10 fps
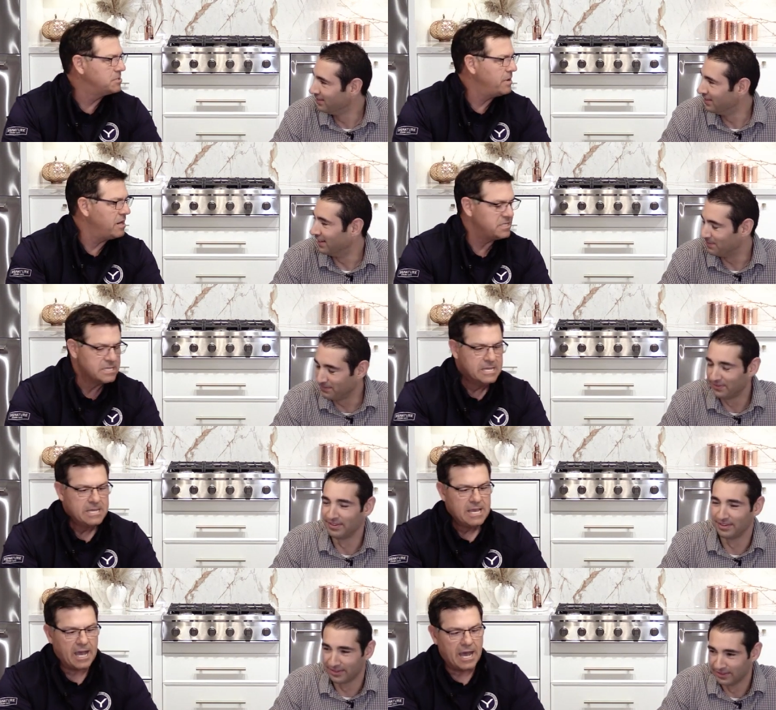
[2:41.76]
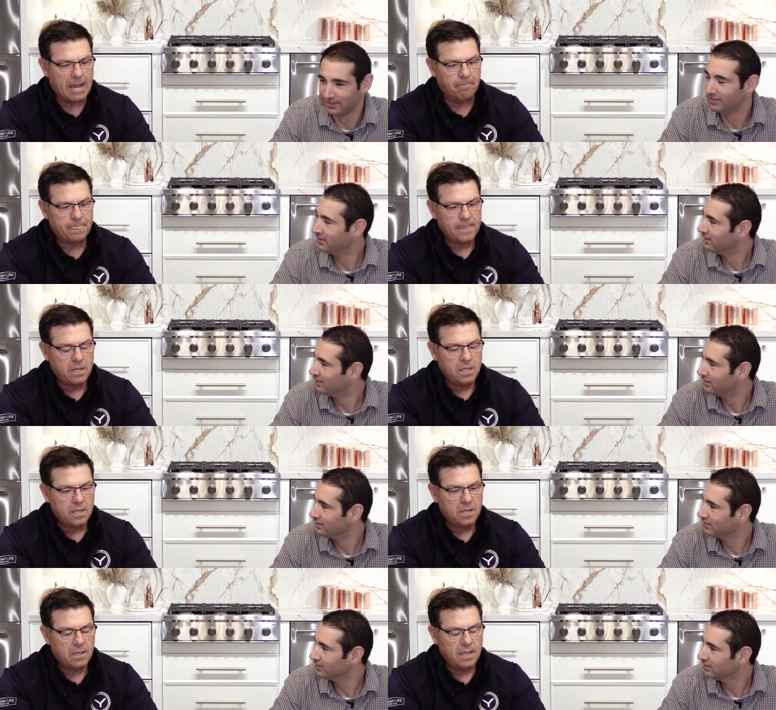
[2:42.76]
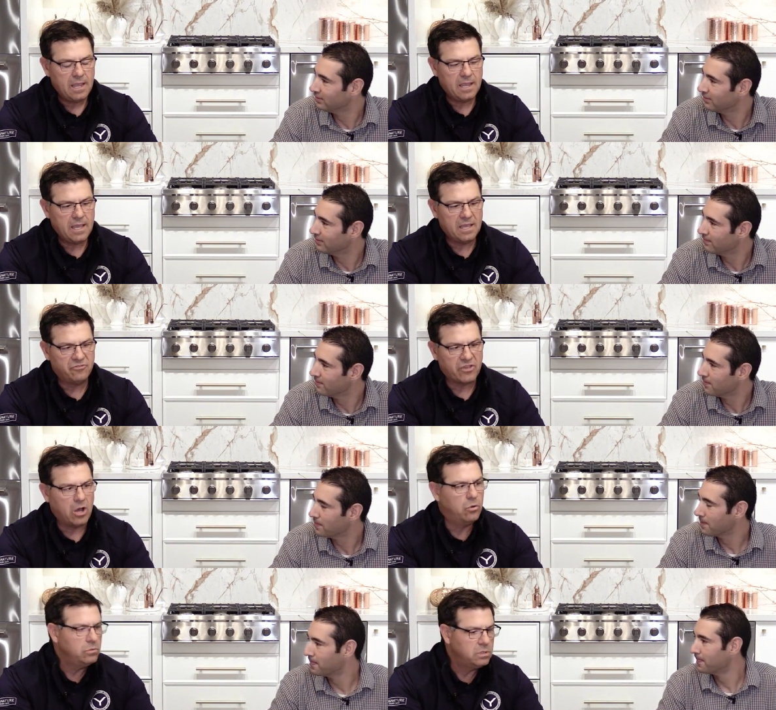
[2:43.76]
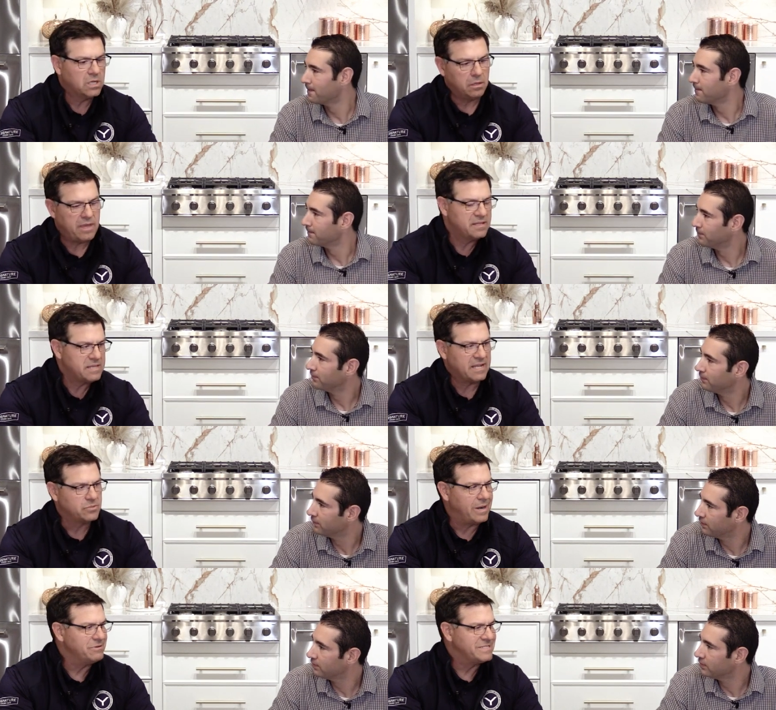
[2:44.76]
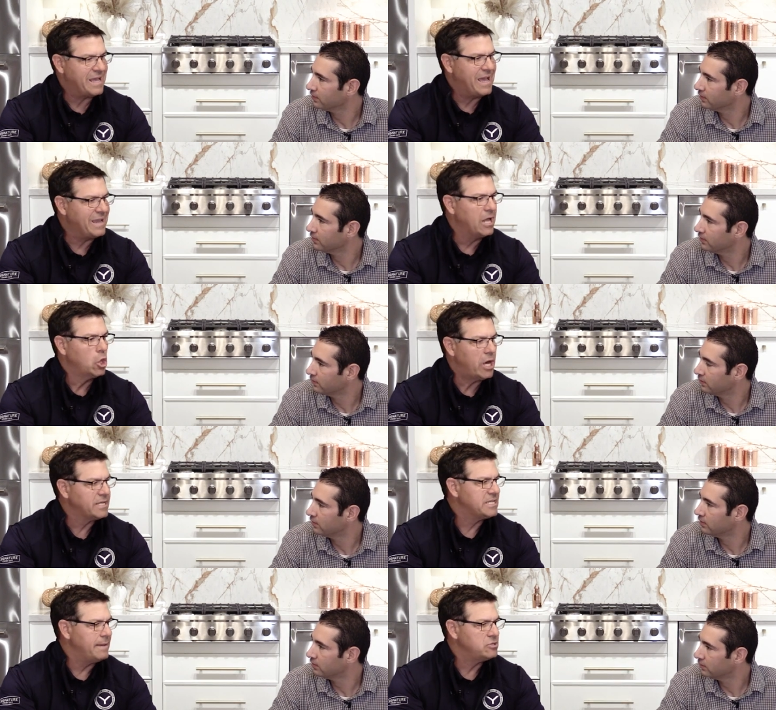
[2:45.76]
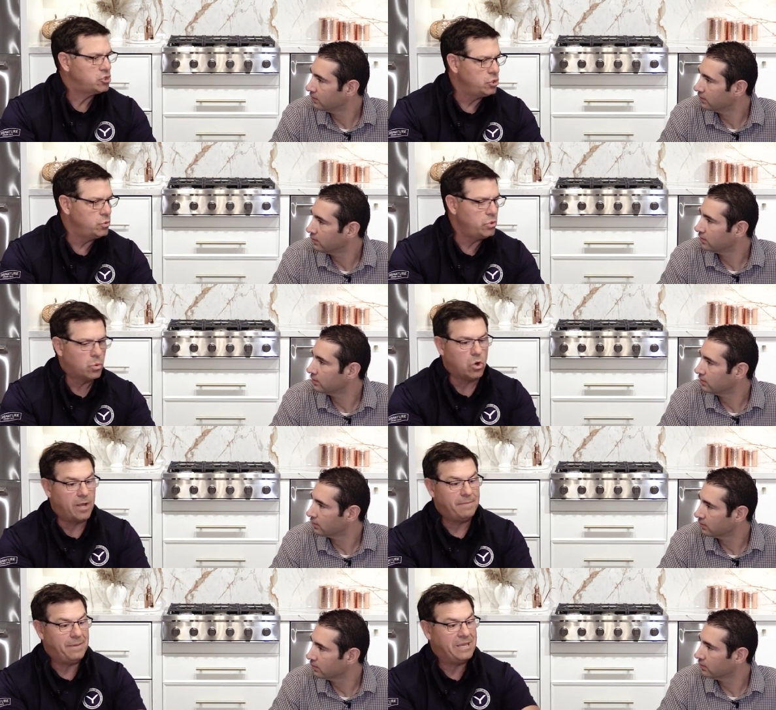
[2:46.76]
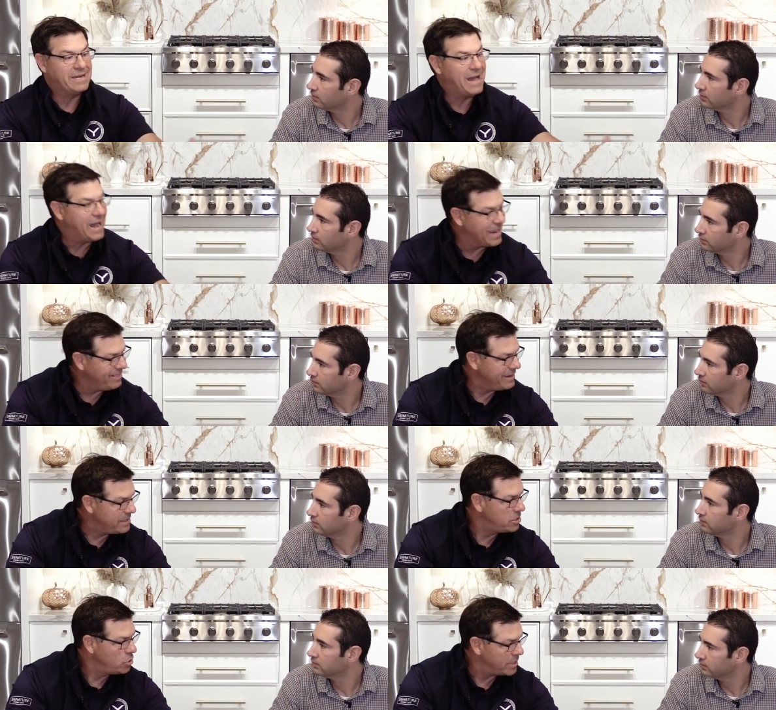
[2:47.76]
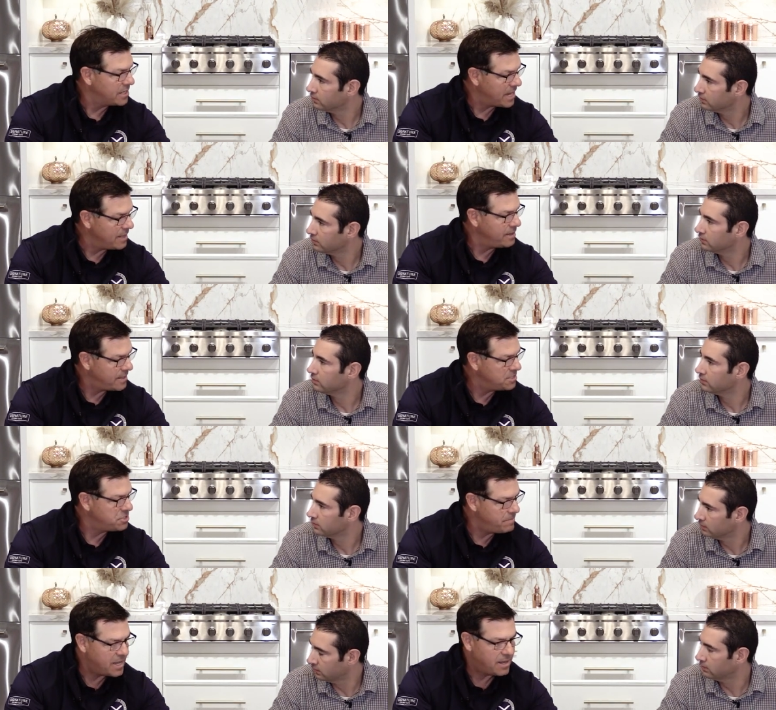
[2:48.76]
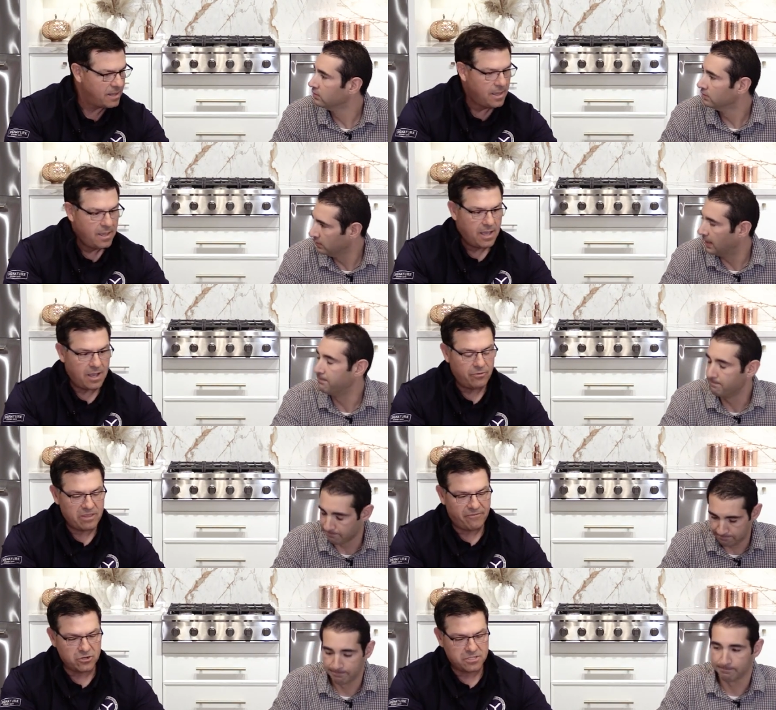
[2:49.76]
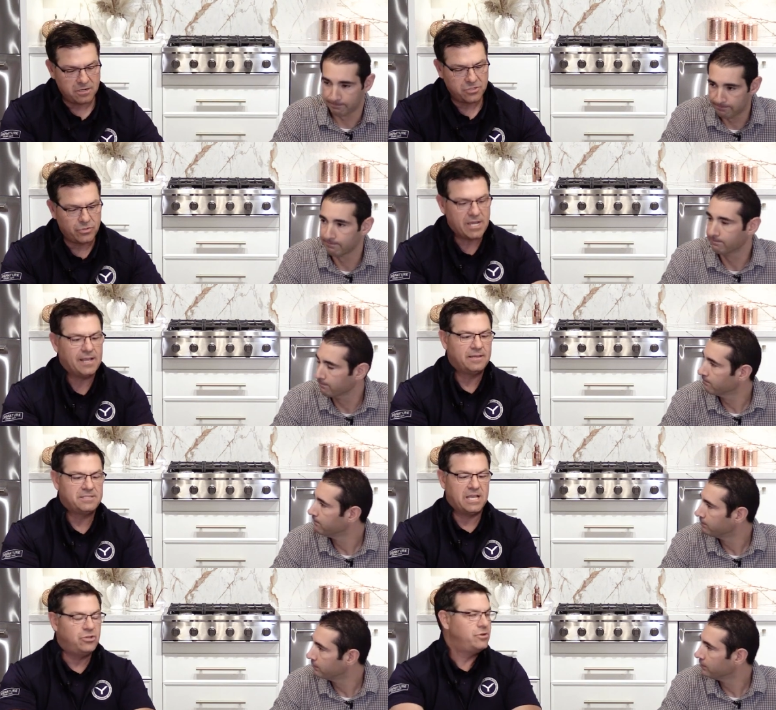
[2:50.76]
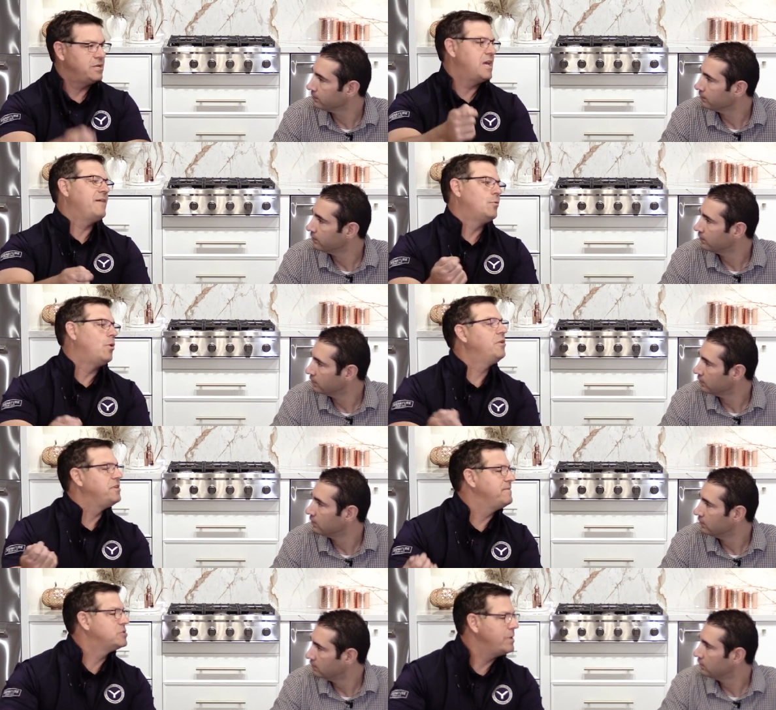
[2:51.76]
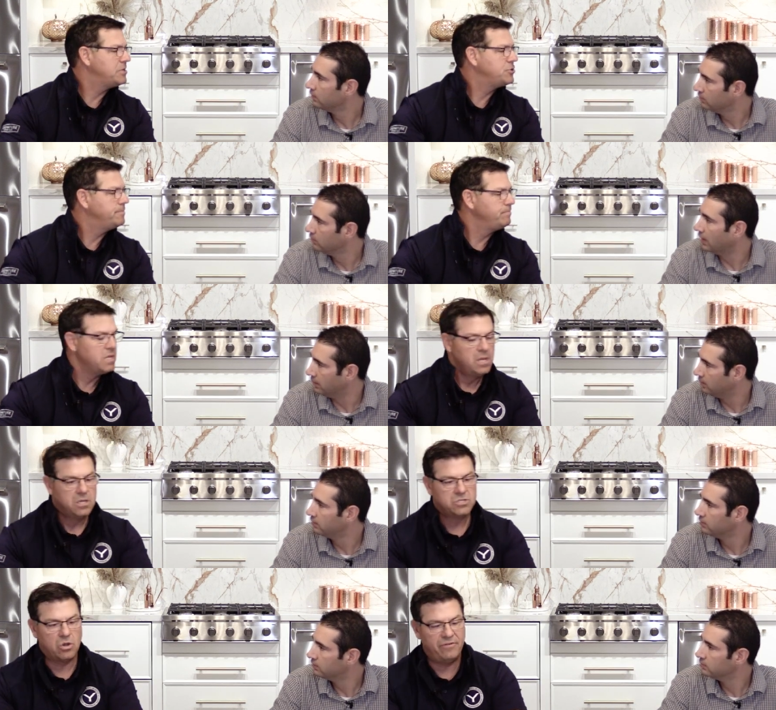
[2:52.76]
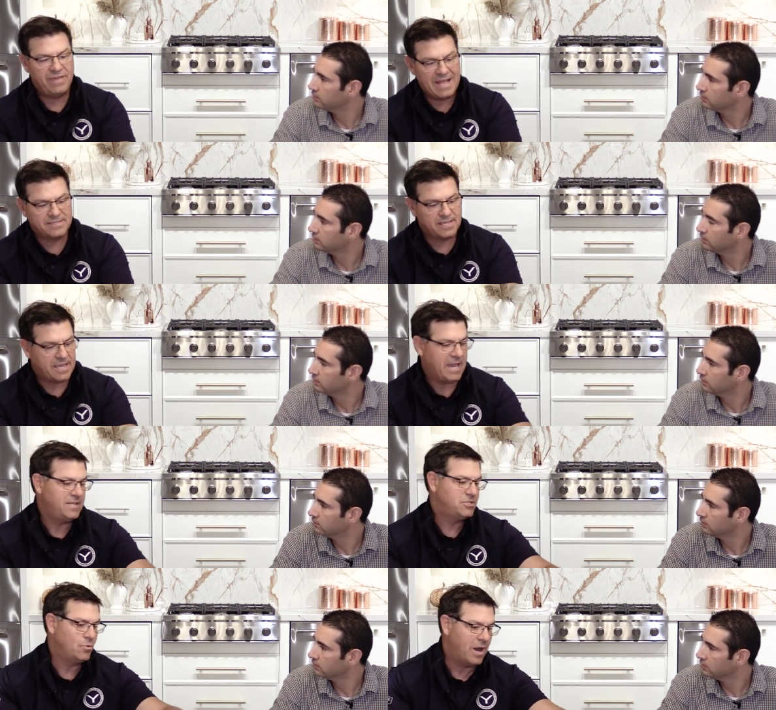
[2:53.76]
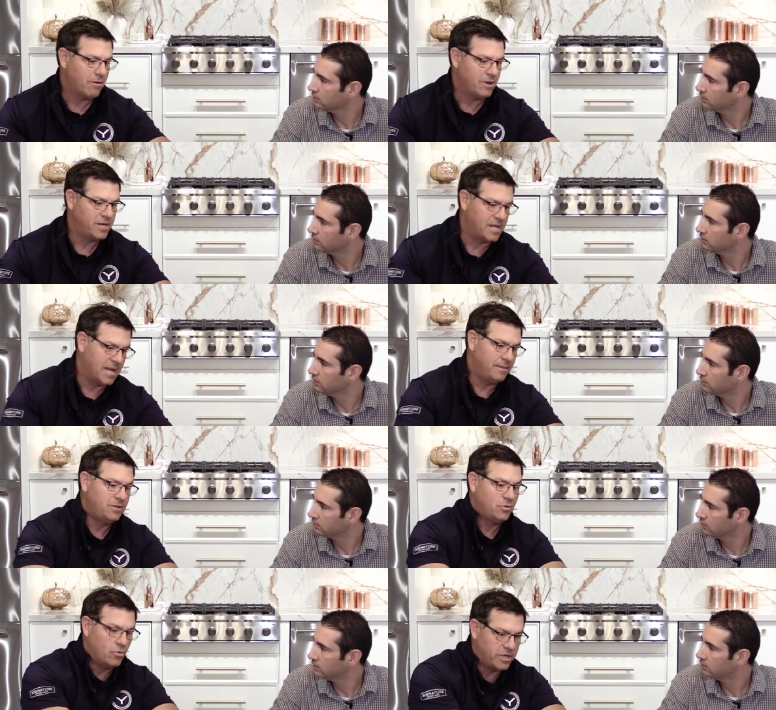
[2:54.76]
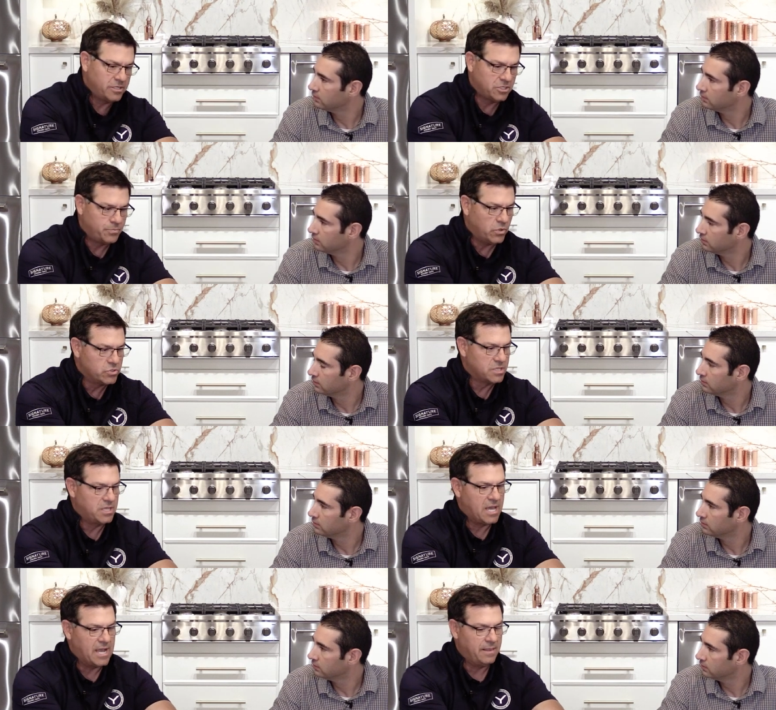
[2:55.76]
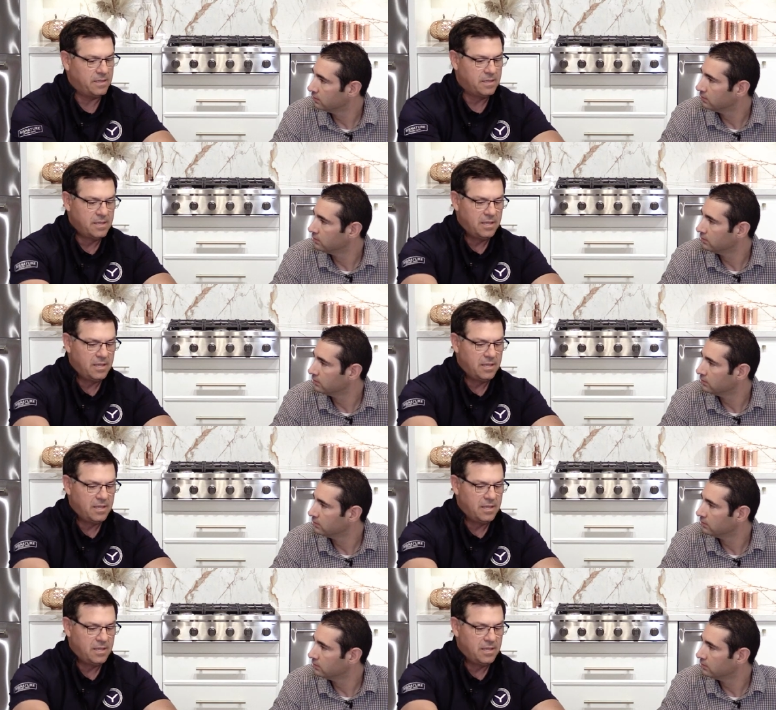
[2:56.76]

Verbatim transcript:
Speaker 1: experience. Yeah. Um, and so, you know, that that's what I would say. A lot of times too, you were on maybe an island. You had an island kitchen back mm-hmm. yeah. uh, when they first started doing islands, and you didn't have a wall to have a switch. Right. So if that's the case, you are on an island. You want a disposal on the island.